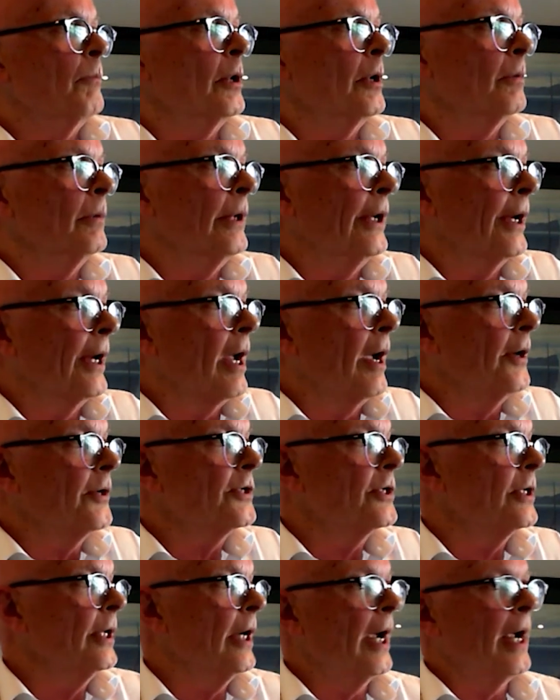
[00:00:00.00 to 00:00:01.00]
we were
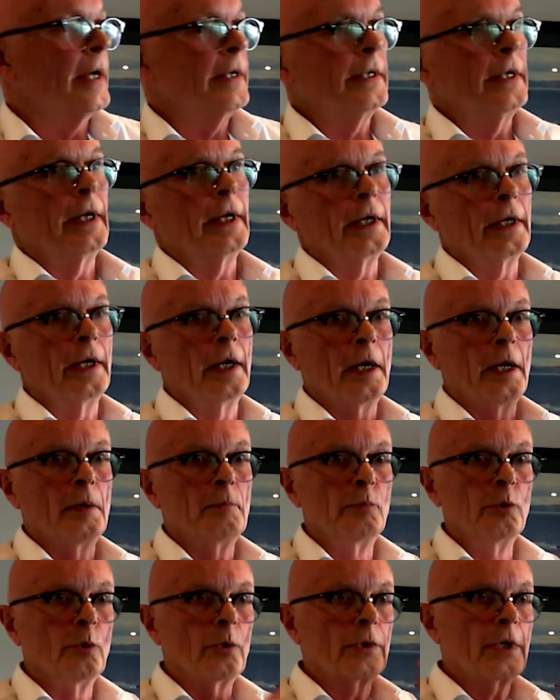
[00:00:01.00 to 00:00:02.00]
negotiating
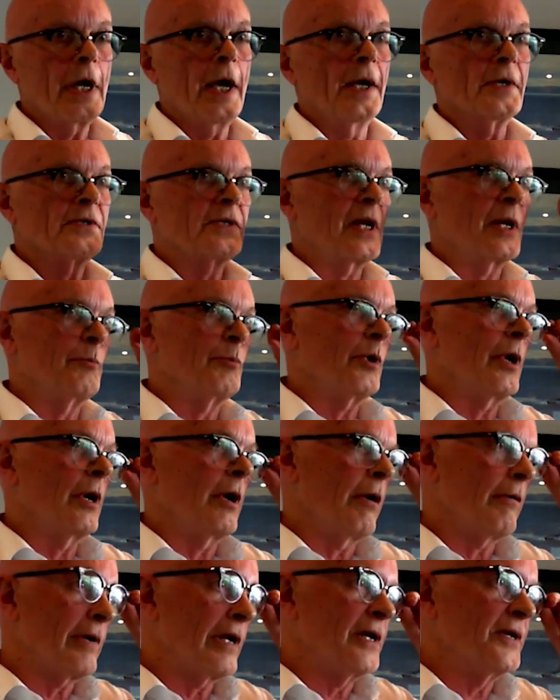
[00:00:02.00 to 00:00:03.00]
broadcasting
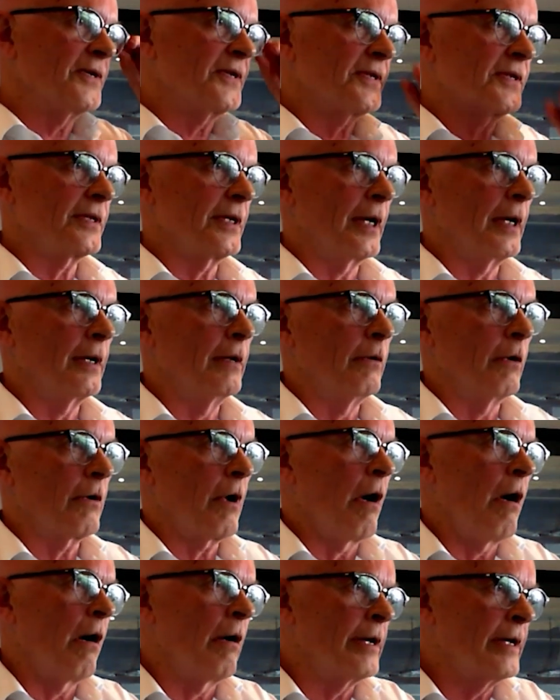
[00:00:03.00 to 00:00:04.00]
priorities, said, look,
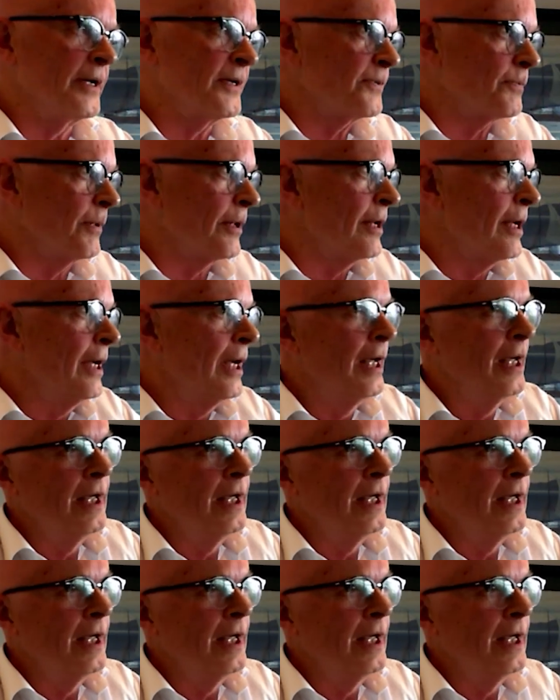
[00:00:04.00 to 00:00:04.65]
oh yes, we've